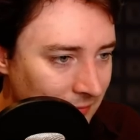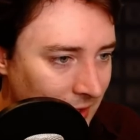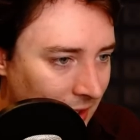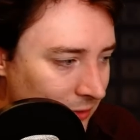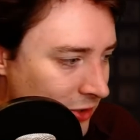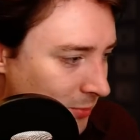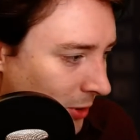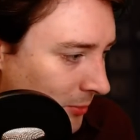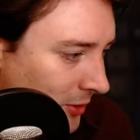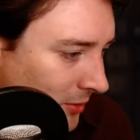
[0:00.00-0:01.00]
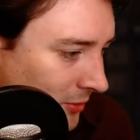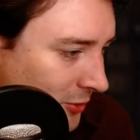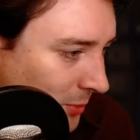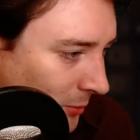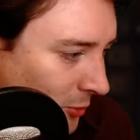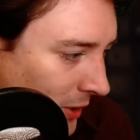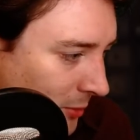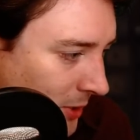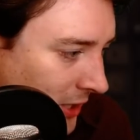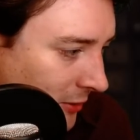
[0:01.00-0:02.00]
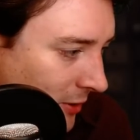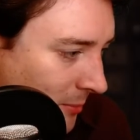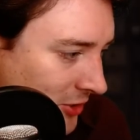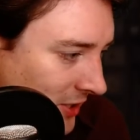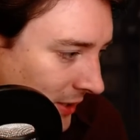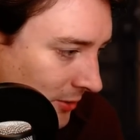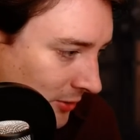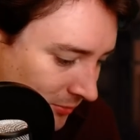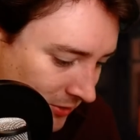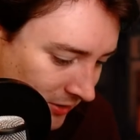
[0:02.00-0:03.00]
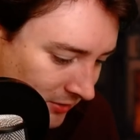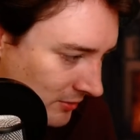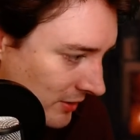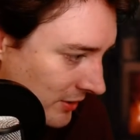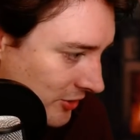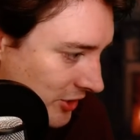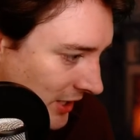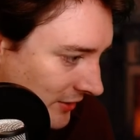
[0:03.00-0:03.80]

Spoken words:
I'll just pop the Wikipedia image link or something in the chat.